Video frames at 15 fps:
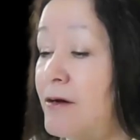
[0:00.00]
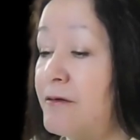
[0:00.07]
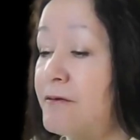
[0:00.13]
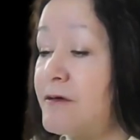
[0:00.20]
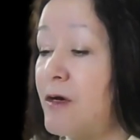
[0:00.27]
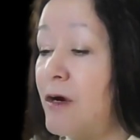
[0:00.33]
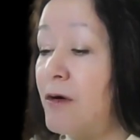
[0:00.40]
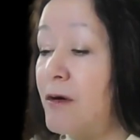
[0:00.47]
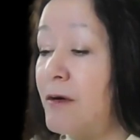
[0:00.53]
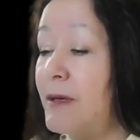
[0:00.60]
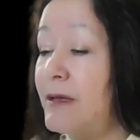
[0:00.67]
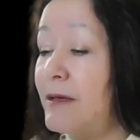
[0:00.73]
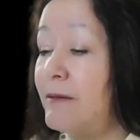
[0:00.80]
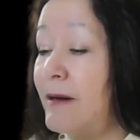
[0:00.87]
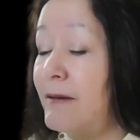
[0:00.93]
Earth's
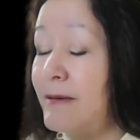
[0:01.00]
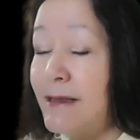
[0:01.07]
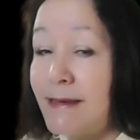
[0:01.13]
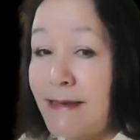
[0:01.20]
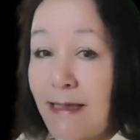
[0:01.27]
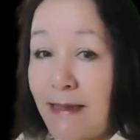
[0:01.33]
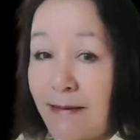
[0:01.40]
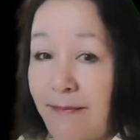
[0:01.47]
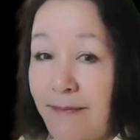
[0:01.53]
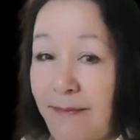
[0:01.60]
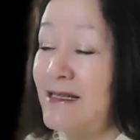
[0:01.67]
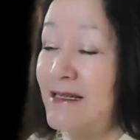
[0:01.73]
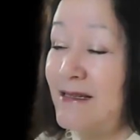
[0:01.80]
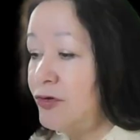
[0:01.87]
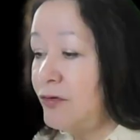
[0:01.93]
orbit around the sun.
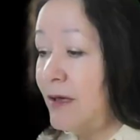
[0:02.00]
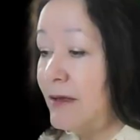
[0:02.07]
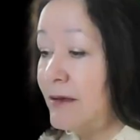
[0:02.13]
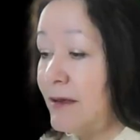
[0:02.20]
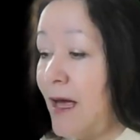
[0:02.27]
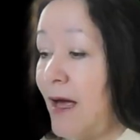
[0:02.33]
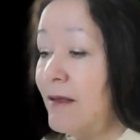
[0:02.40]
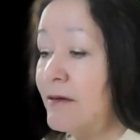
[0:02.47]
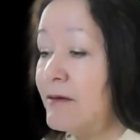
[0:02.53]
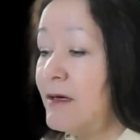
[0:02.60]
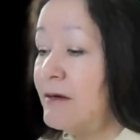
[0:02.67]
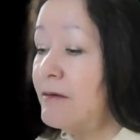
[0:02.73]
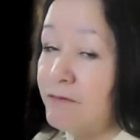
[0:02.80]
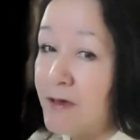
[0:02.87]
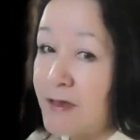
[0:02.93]
The Julian
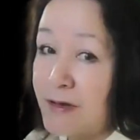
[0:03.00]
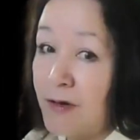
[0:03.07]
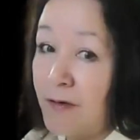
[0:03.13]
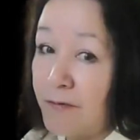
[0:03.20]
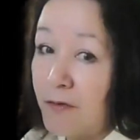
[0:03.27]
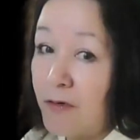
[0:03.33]
calendar was, of